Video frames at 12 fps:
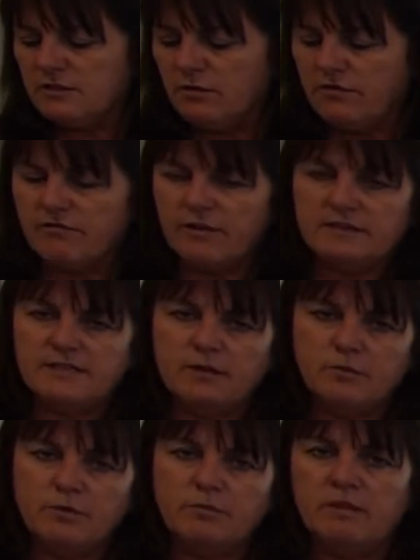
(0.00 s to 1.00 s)
So the front
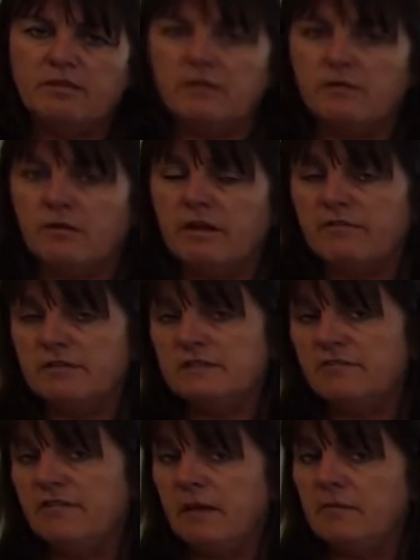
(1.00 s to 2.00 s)
end would be if
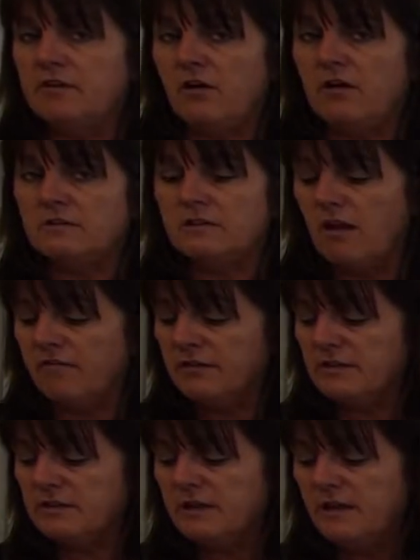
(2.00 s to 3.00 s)
it's a family doc's
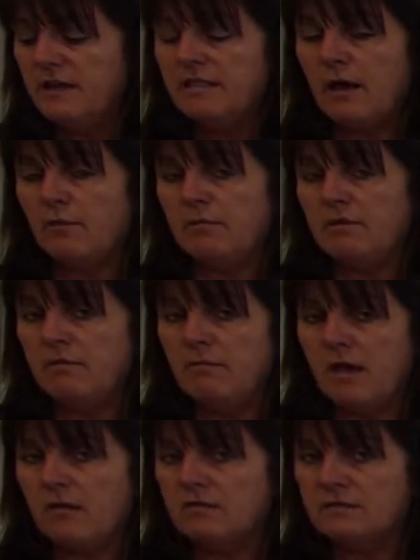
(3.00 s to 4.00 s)
office, that would be the
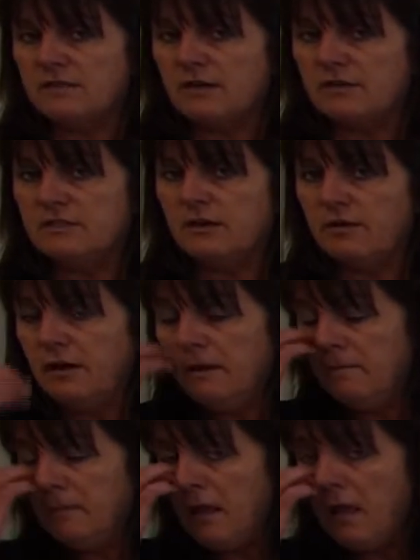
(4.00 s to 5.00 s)
medical
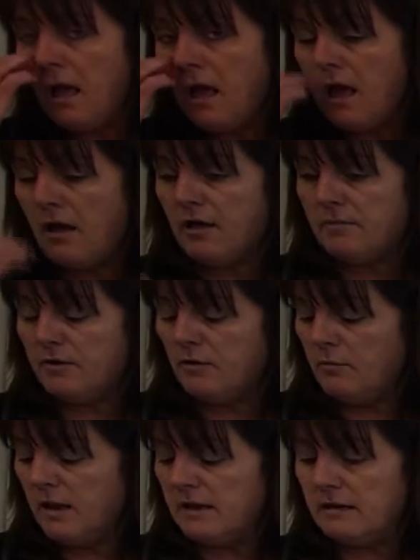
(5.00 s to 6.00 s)
secretary
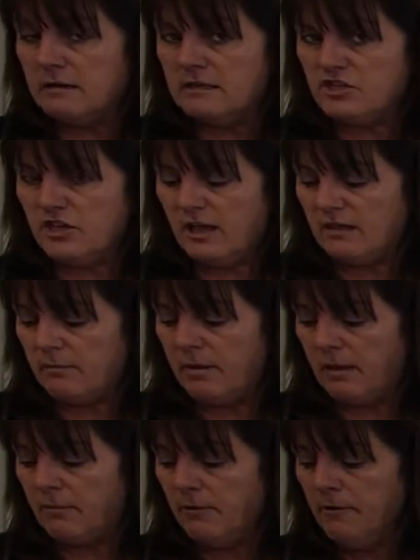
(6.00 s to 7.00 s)
who might initiate the
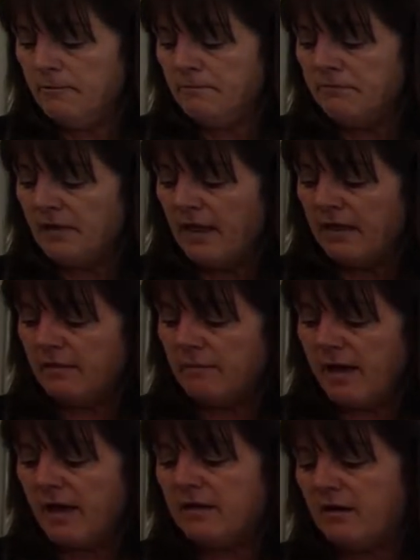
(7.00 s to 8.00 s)
paper. And the
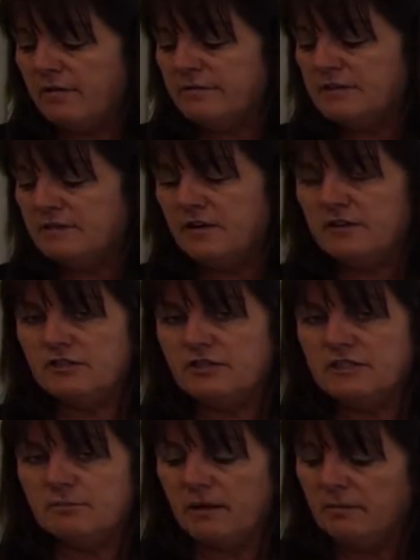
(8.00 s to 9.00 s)
back office
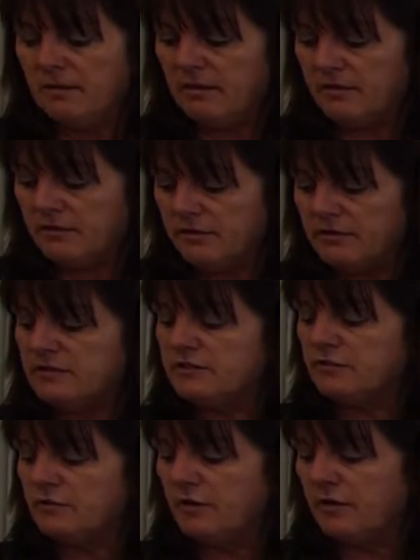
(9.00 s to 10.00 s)
functions might be the
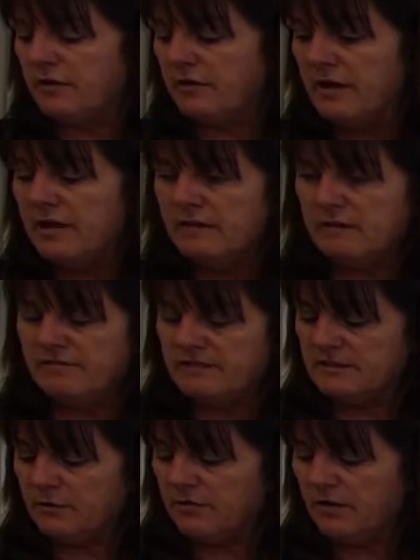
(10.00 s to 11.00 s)
nurse or the
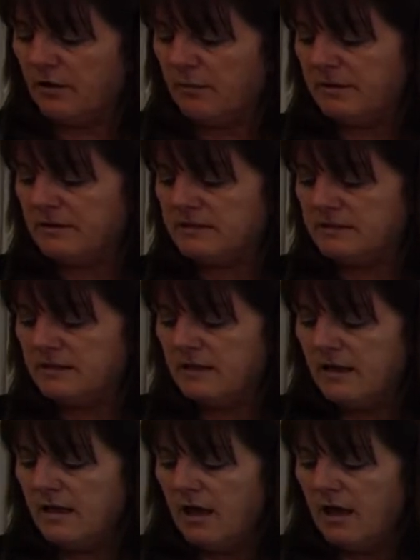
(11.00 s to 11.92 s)
physiotherapist,